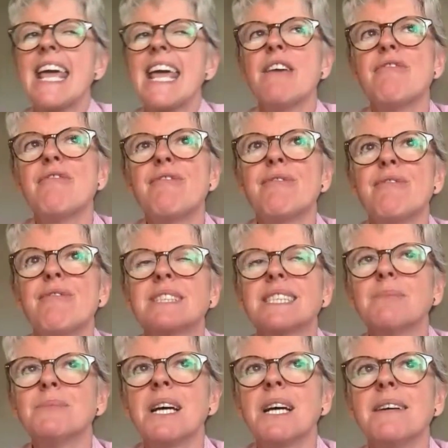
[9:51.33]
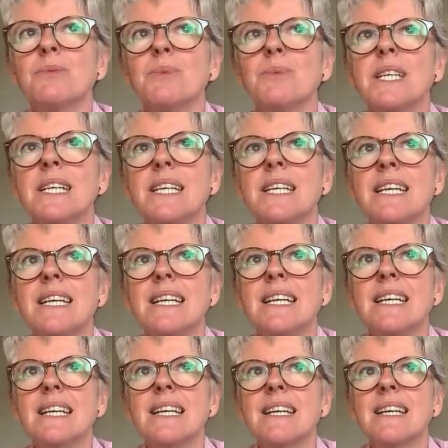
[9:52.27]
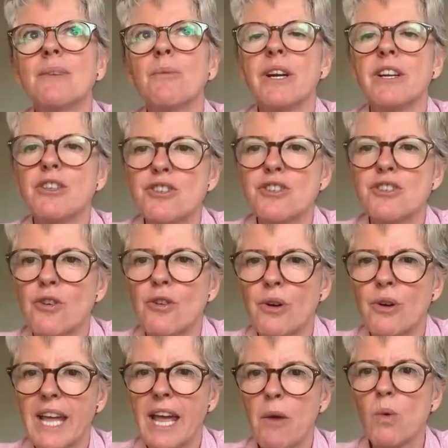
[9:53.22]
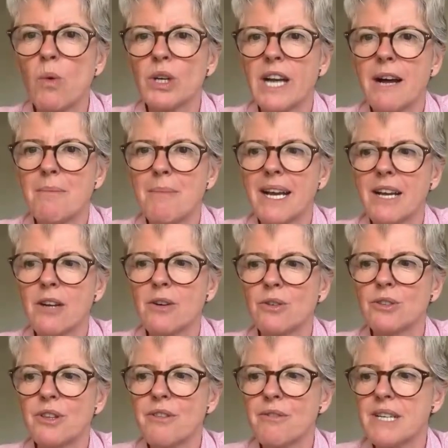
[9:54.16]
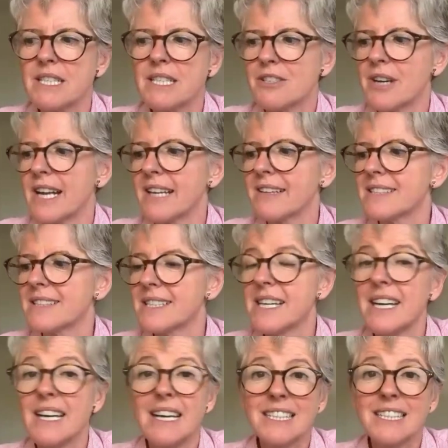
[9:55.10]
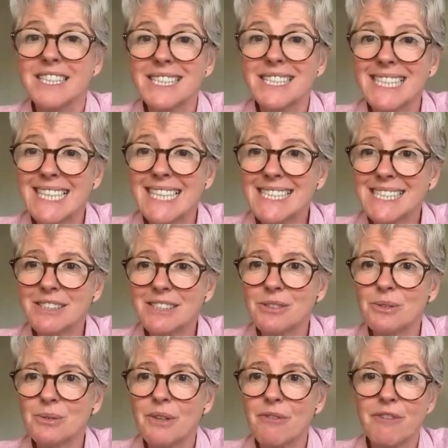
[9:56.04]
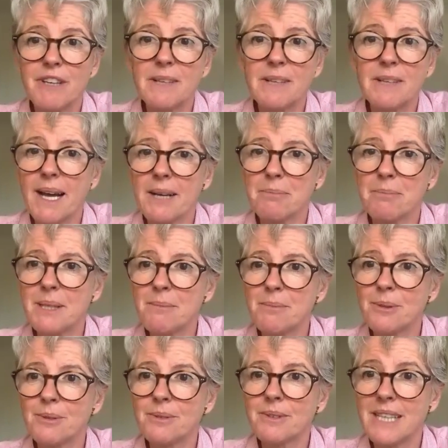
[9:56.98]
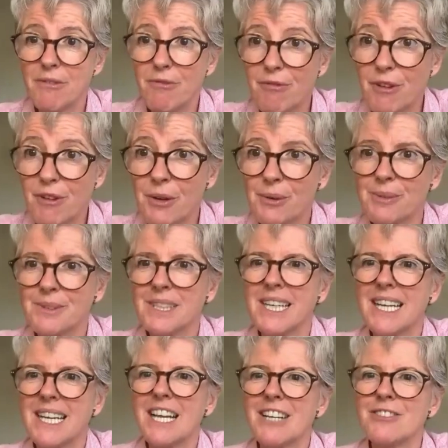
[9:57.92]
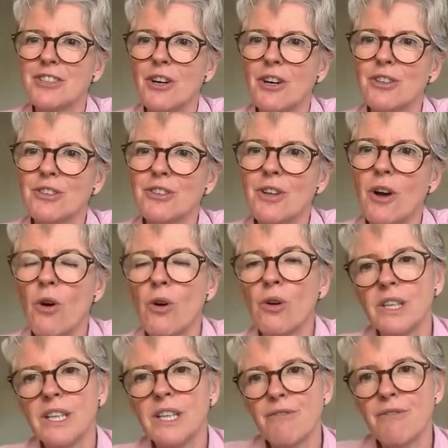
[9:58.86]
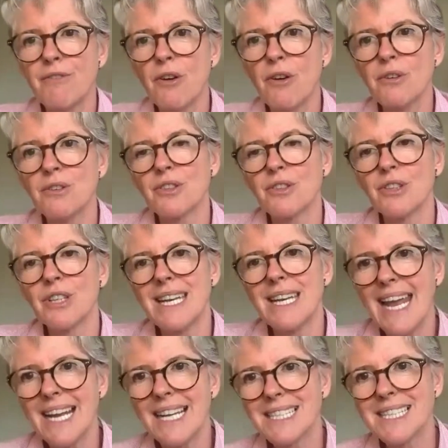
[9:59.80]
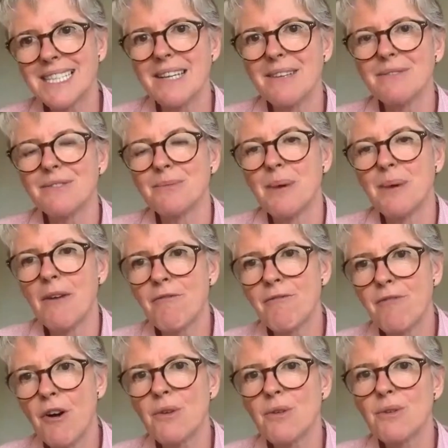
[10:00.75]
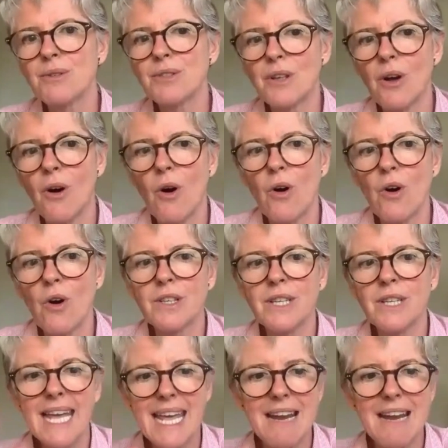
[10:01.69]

If sometimes we weren't sure, okay, what are my core 3 strengths? Just listen to the feedback people give you. Don't only focus on the negatives, but focus on